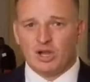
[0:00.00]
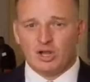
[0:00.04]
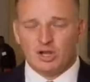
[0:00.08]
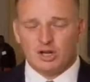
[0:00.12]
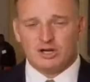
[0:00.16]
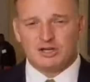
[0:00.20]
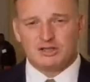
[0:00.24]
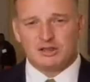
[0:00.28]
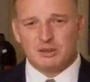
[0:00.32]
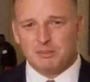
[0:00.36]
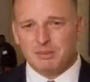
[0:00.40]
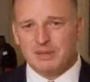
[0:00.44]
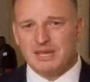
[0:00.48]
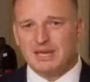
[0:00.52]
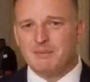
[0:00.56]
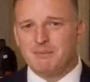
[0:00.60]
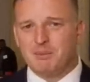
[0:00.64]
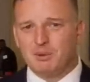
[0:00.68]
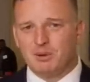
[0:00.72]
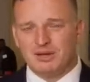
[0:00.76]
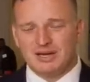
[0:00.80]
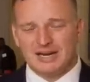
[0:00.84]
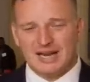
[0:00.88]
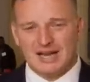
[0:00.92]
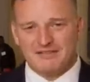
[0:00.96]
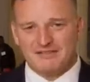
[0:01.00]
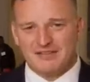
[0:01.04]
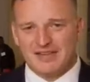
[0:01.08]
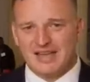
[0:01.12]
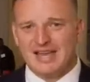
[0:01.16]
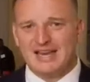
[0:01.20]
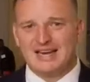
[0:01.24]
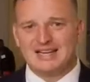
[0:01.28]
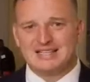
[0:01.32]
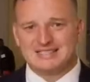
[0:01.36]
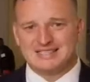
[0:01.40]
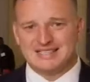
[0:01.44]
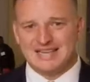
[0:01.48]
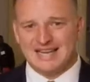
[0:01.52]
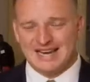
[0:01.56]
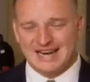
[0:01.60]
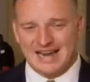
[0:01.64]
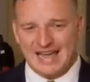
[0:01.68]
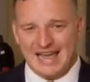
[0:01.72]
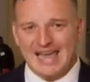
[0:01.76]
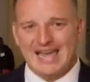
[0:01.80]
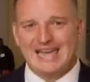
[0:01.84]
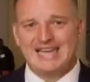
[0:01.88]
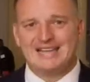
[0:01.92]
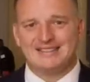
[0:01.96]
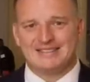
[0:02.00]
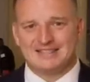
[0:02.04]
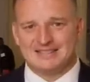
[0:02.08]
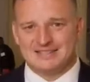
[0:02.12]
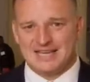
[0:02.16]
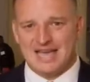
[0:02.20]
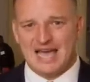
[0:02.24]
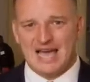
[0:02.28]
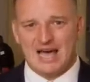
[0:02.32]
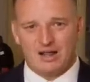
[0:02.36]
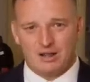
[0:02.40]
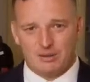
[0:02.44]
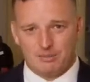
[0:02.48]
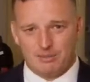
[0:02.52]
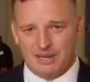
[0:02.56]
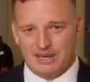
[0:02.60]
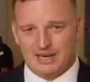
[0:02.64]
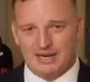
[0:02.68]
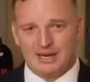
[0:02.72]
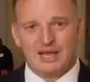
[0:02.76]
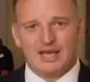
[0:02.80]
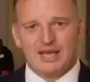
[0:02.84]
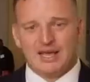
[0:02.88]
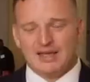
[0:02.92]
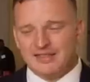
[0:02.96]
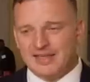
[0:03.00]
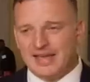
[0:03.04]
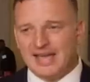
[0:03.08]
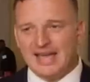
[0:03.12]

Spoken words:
Look, the people in Afghanistan hate the Taliban.